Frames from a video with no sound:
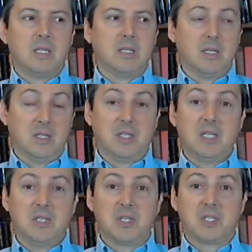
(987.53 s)
the
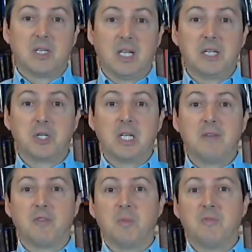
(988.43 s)
citizens, allegedly,
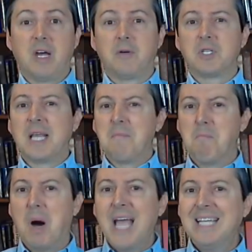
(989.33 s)
from a virus that
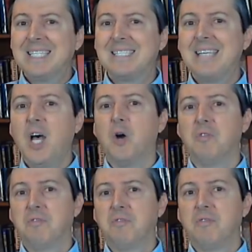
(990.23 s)
by
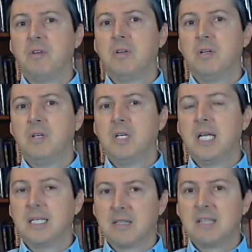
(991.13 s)
itself
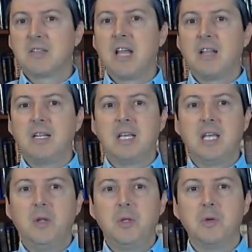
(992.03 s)
is less likely to
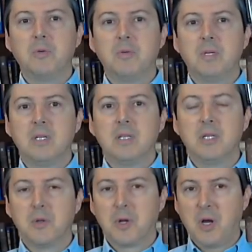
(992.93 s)
kill you
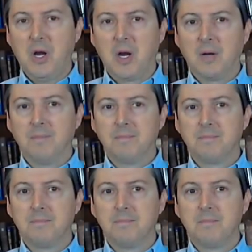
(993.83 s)
than your car.
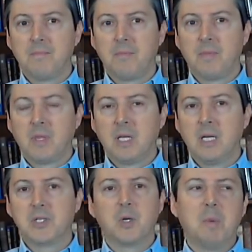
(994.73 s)

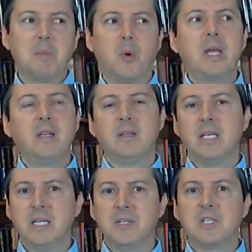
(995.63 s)
And so my point
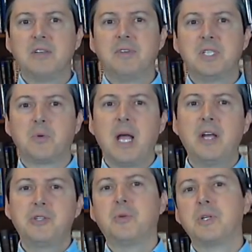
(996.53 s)
is, if it's
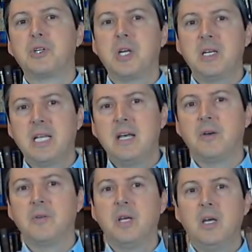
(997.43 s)
irrational to shut
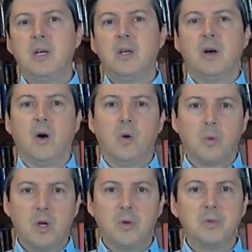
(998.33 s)
down all
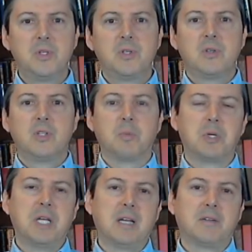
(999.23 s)
roads to
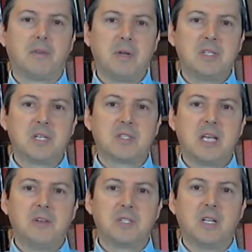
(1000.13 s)
protect
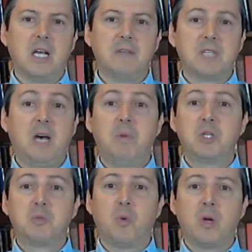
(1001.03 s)
36,000 lives, how
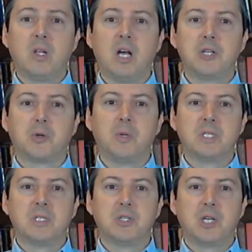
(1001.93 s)
much more illogical
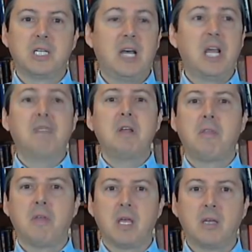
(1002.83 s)
is it to shut down
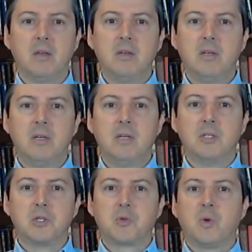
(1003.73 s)
everything,
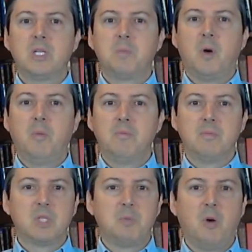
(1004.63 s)
destroy
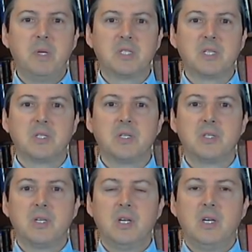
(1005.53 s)
small
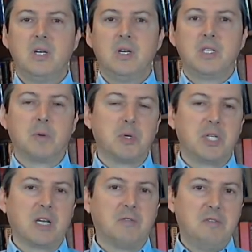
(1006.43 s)
businesses to
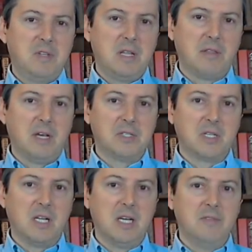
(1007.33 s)
protect
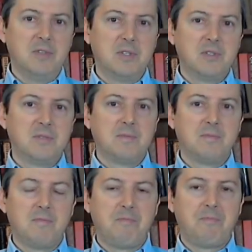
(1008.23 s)
15,000 lives,
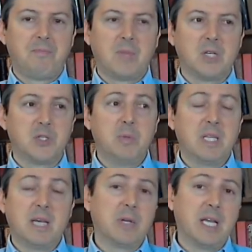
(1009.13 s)
assuming
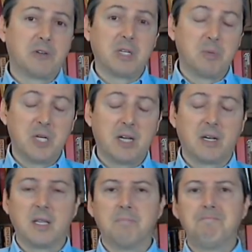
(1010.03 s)
that would actually protect them?